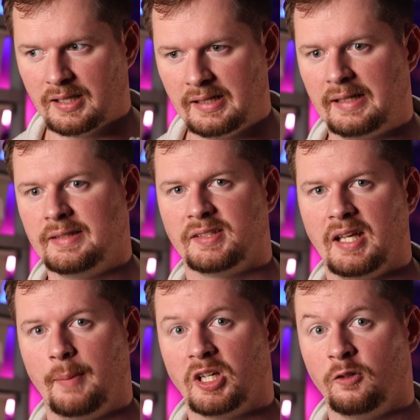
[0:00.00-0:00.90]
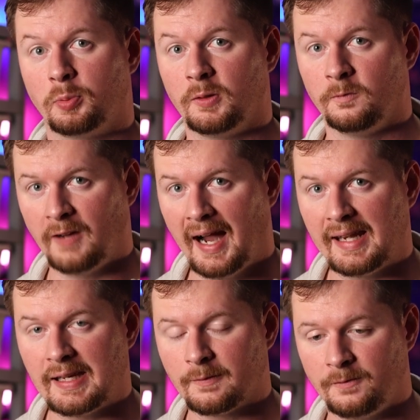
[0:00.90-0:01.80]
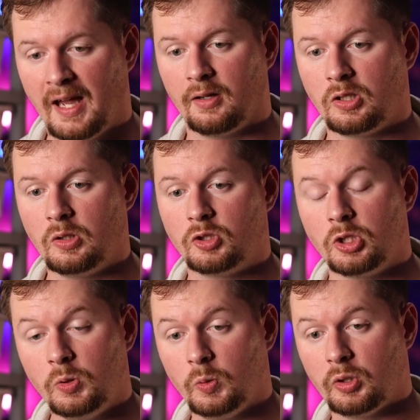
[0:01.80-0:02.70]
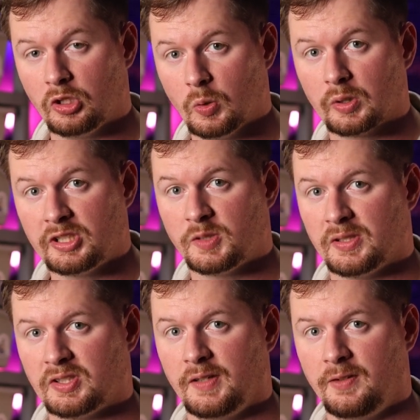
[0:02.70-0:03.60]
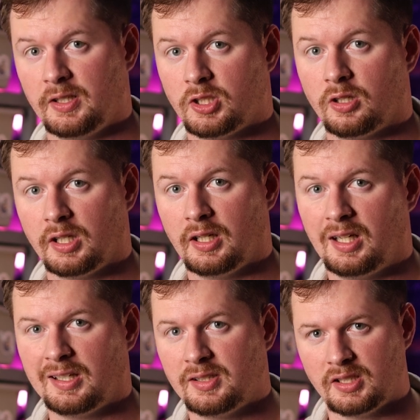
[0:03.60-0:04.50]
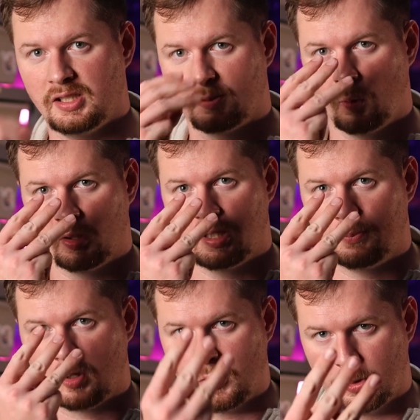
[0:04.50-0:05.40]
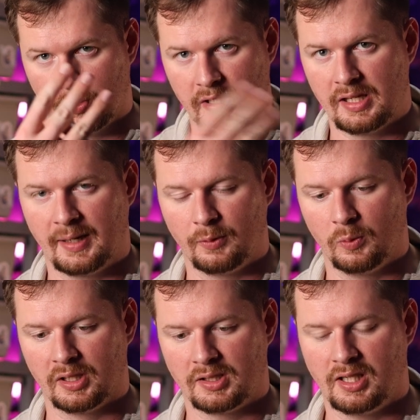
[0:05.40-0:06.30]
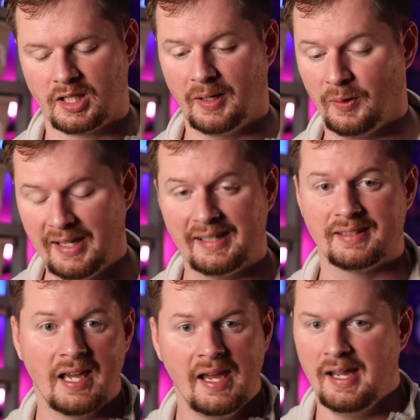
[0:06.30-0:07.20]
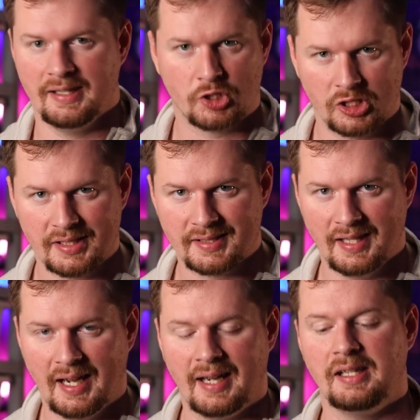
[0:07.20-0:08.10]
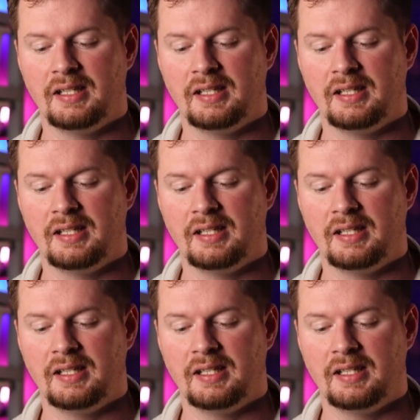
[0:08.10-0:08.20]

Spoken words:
concept of providing value to your specific target audience is point number 3 that we want to talk about. And it's just that,